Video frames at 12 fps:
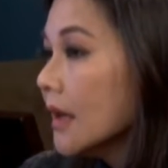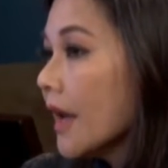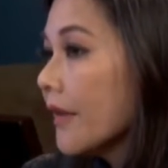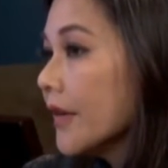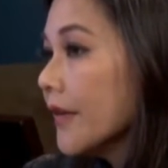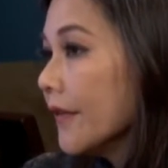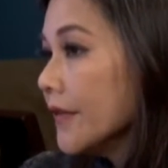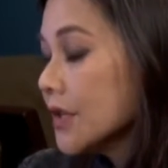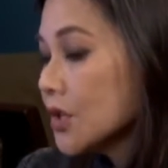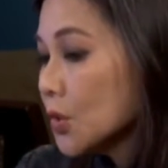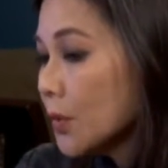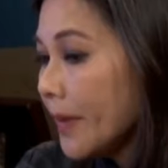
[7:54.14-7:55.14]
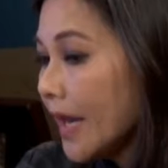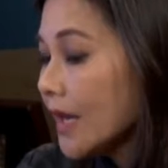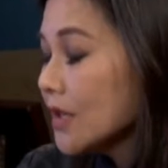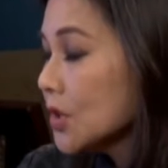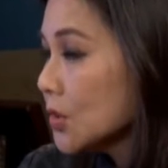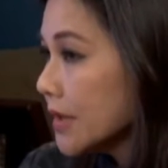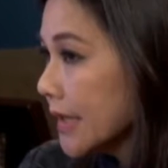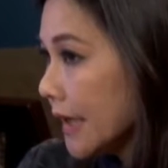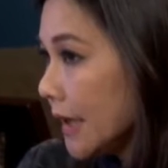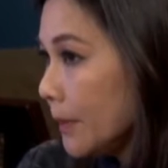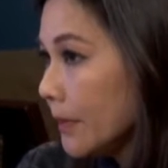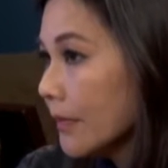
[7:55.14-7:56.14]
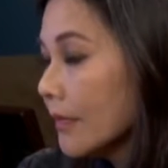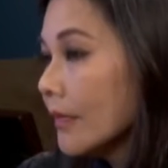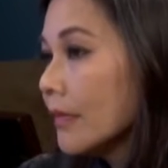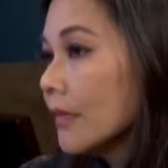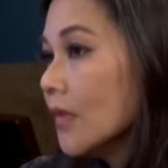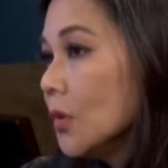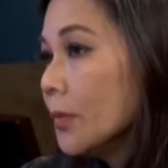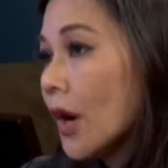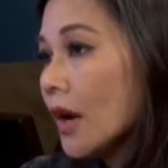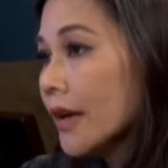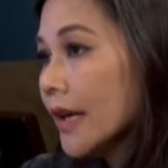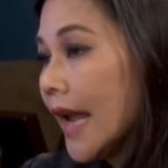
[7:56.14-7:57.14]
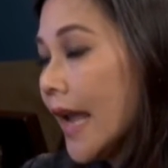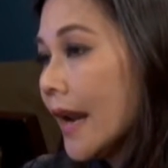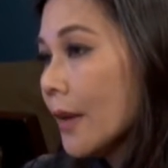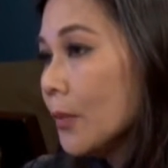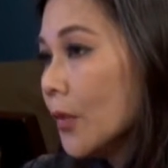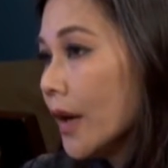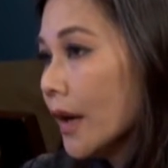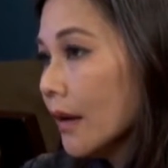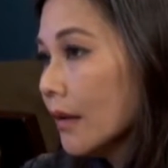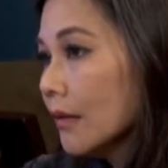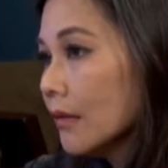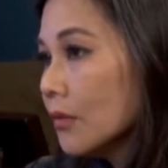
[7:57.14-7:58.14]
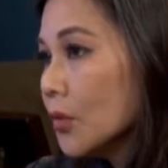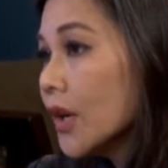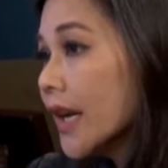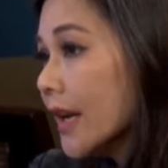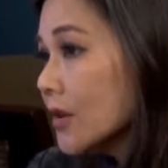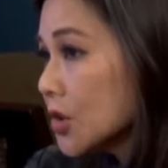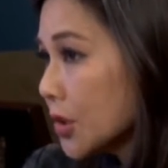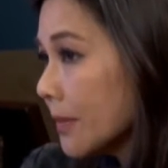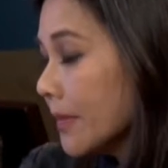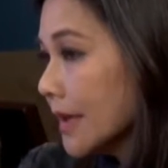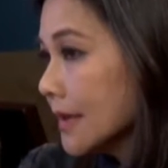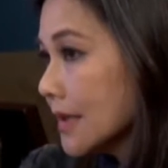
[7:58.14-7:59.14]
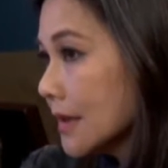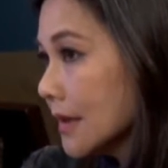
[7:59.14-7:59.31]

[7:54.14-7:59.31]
and if it's too big, too deep, you probably end up with a root canal treatment.